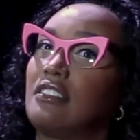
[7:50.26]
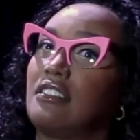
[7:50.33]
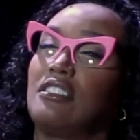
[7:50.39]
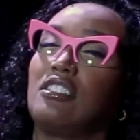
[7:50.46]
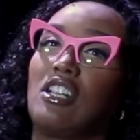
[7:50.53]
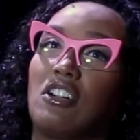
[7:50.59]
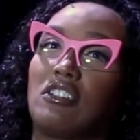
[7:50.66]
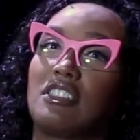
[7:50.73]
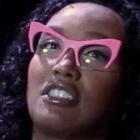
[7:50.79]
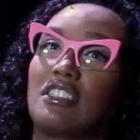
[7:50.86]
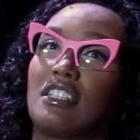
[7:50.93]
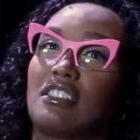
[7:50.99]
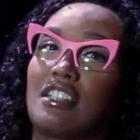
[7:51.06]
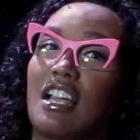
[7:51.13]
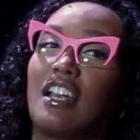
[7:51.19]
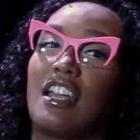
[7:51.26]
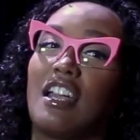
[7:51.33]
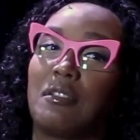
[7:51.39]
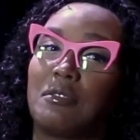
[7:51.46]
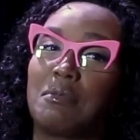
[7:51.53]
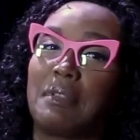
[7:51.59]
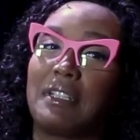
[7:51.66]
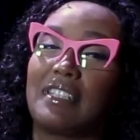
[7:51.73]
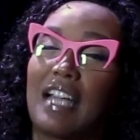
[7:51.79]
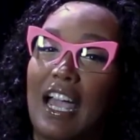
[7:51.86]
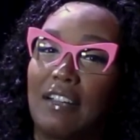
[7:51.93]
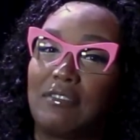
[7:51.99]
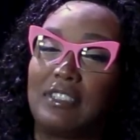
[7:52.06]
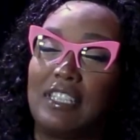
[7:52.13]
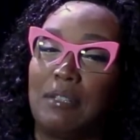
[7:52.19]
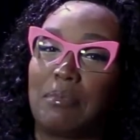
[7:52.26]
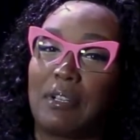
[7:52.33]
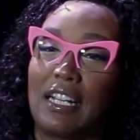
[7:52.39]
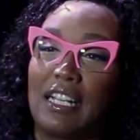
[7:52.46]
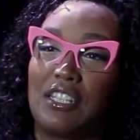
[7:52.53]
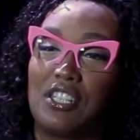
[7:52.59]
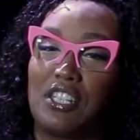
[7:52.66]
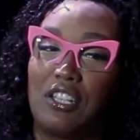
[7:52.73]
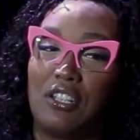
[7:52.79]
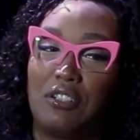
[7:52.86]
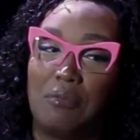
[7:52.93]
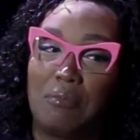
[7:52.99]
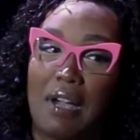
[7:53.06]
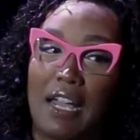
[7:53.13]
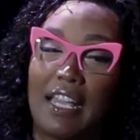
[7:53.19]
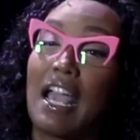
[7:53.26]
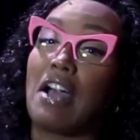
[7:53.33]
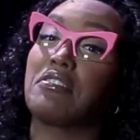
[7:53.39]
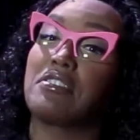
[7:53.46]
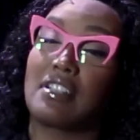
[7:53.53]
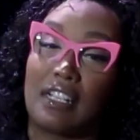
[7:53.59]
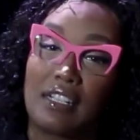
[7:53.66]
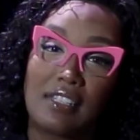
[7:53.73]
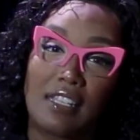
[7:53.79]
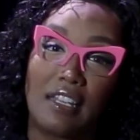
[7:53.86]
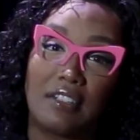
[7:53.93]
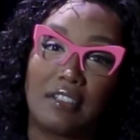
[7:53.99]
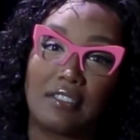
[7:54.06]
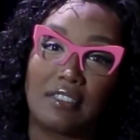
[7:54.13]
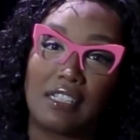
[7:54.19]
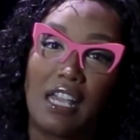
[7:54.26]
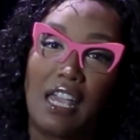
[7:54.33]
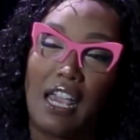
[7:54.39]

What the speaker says: You know, it's kind of helped me dive deeper into my counseling skills